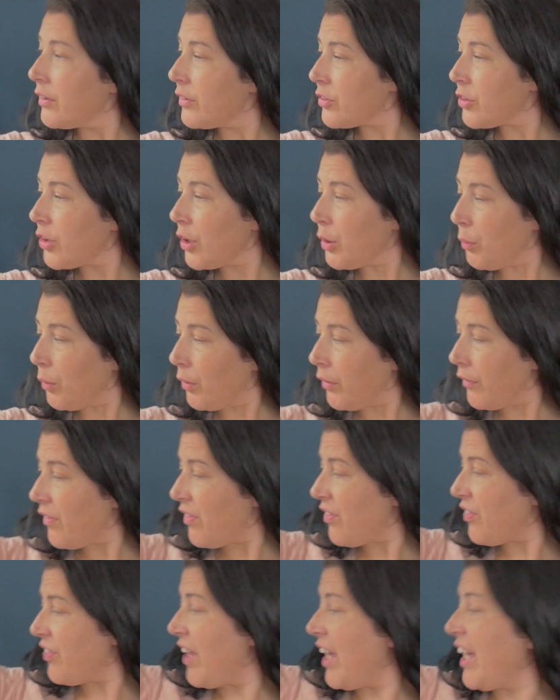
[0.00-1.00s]
do you know
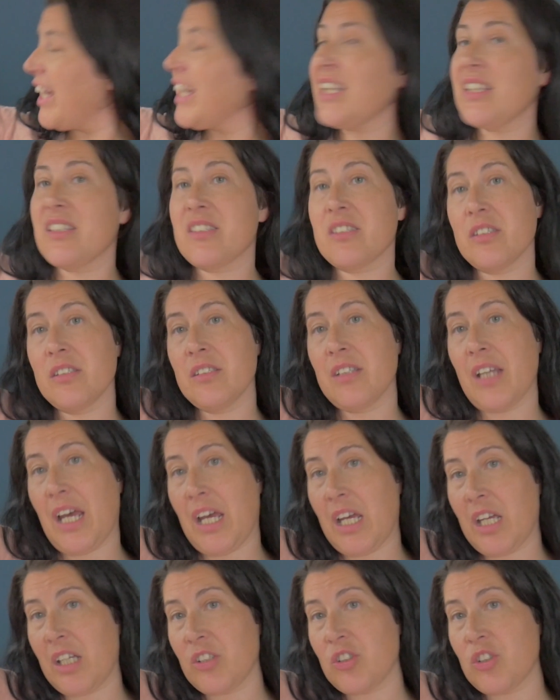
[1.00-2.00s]
what? There isn't
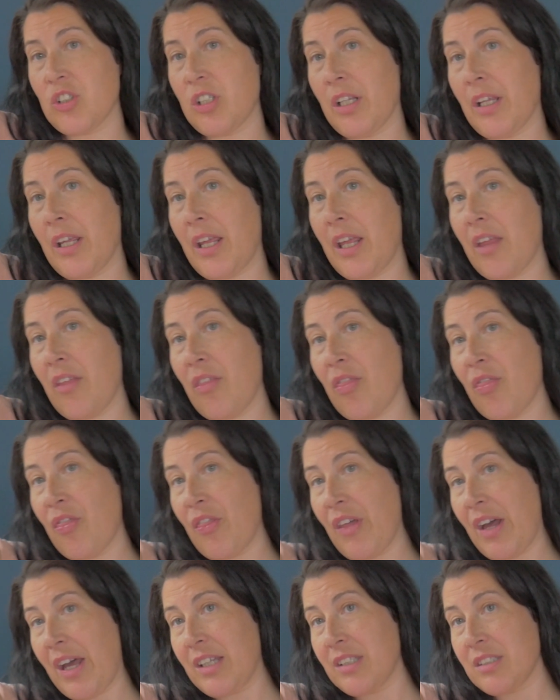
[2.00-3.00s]
actually
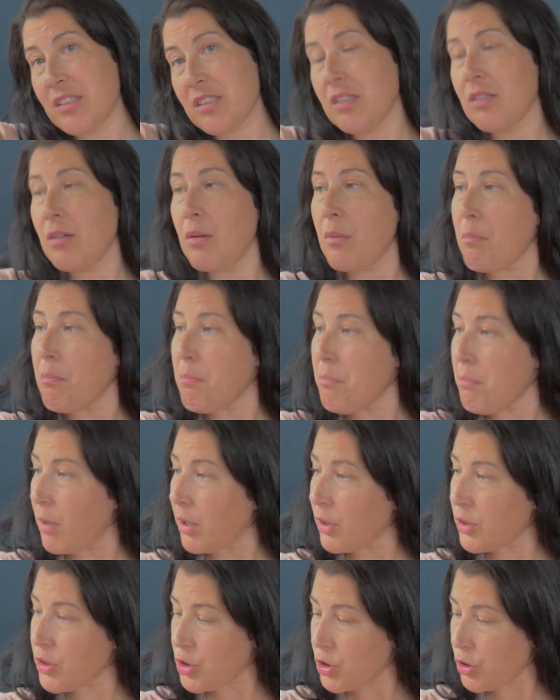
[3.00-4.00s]
that
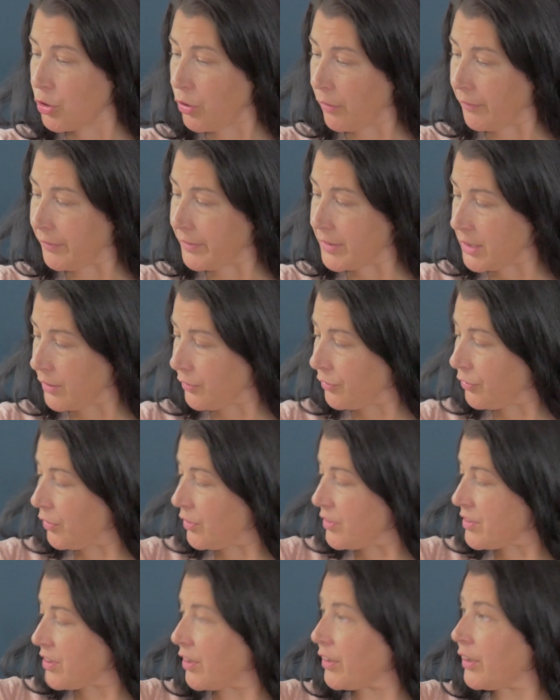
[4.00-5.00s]
much of a difference,